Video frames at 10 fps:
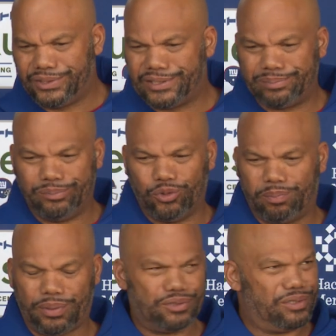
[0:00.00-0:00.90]
Just more
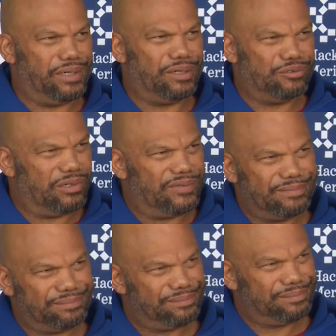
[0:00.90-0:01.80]
personnel
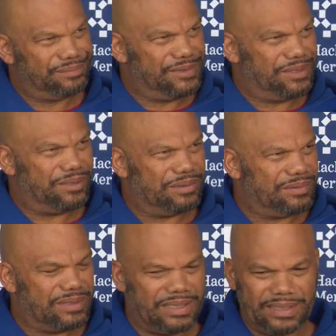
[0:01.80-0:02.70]
driven, you know,
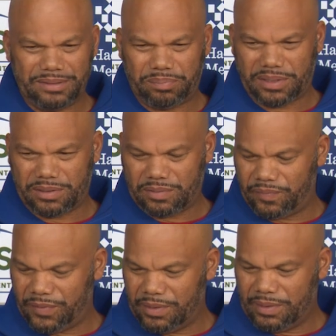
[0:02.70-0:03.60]
depending
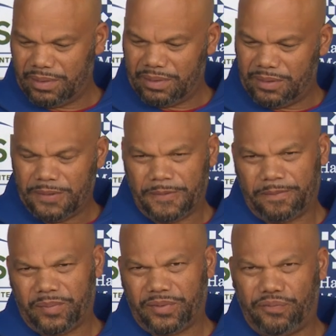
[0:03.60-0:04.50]
on
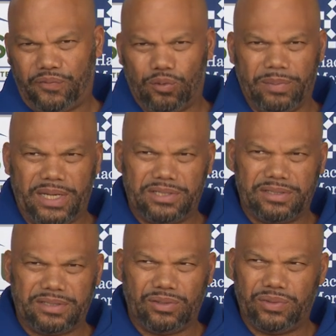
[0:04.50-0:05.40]
the
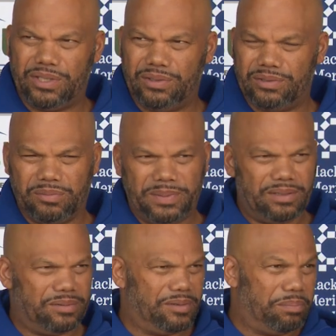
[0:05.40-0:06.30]
formations that we use,
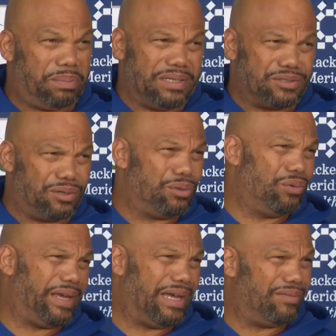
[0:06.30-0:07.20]
depends on who
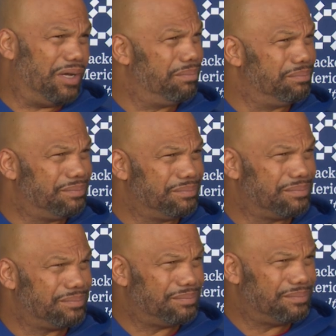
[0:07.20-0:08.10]
we have up,
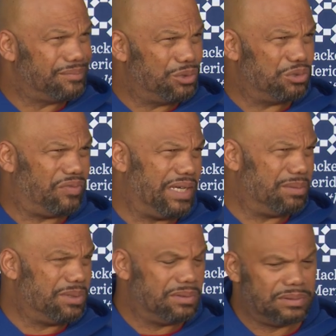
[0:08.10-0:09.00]
who's
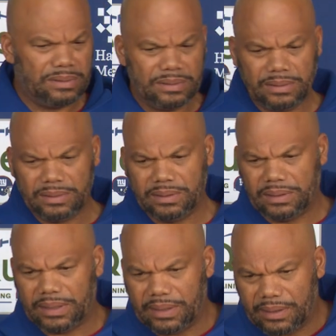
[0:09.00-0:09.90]
available,
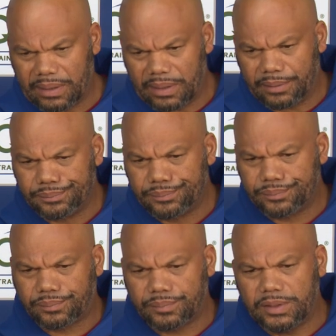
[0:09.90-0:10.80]
and
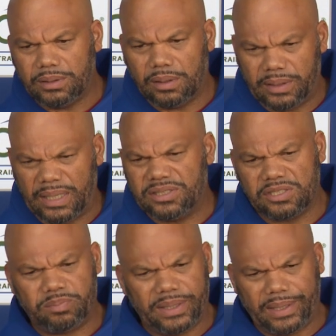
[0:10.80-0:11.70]
you know, and
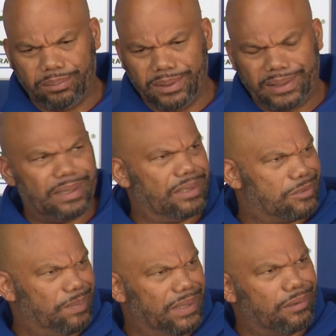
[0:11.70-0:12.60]
just being able to get his
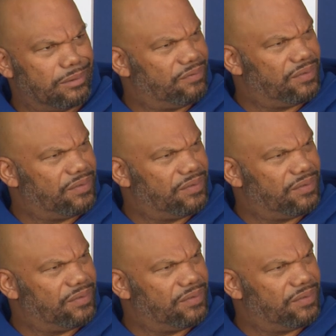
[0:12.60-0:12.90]
speed on the